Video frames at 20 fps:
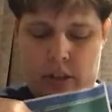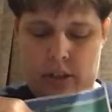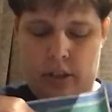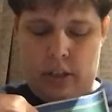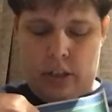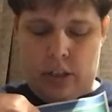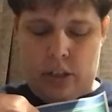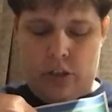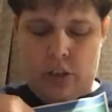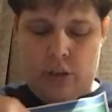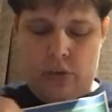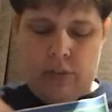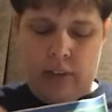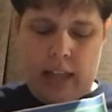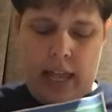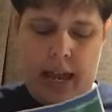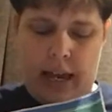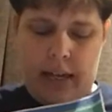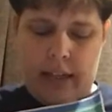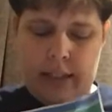the 2
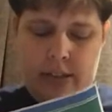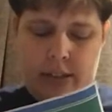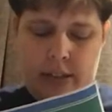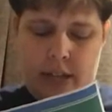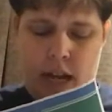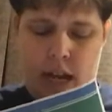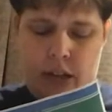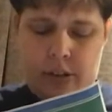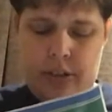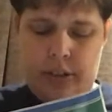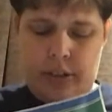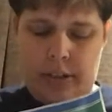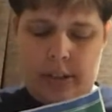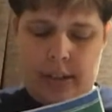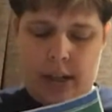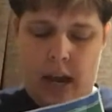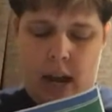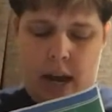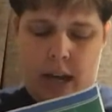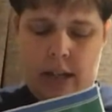flags out to the
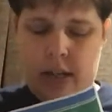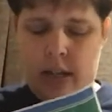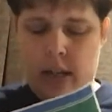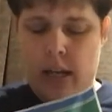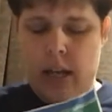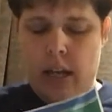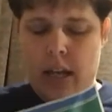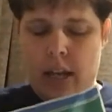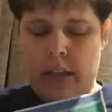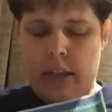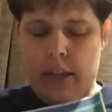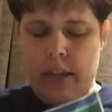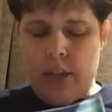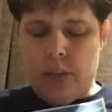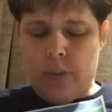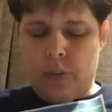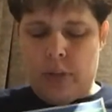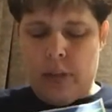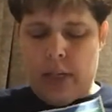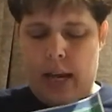side.
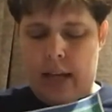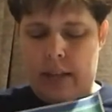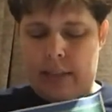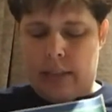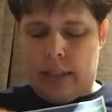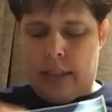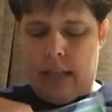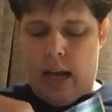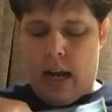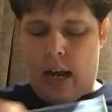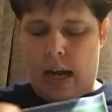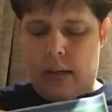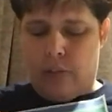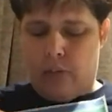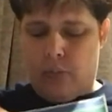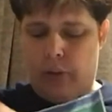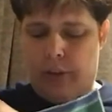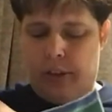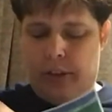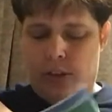This one has a line
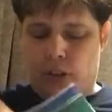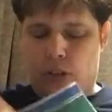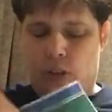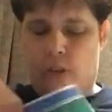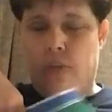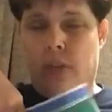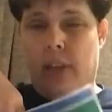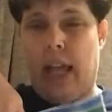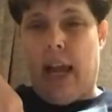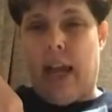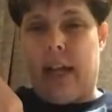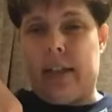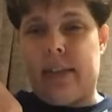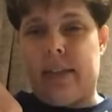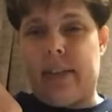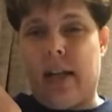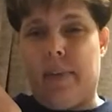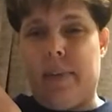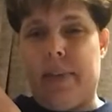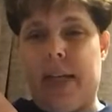with the 2 flags
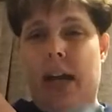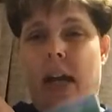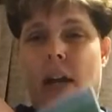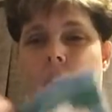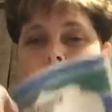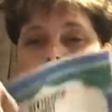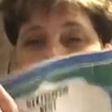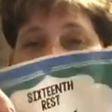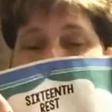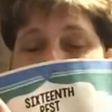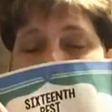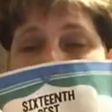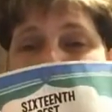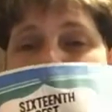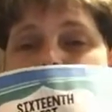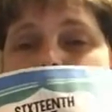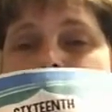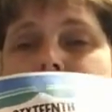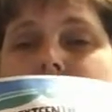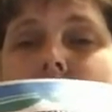coming out this
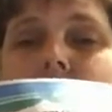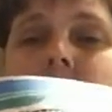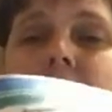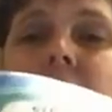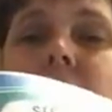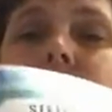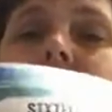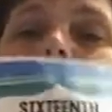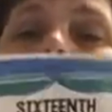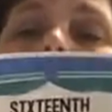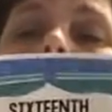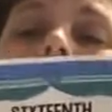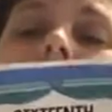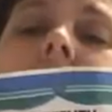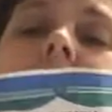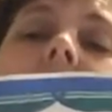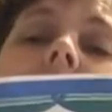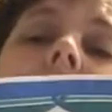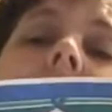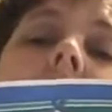way. So
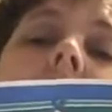this is a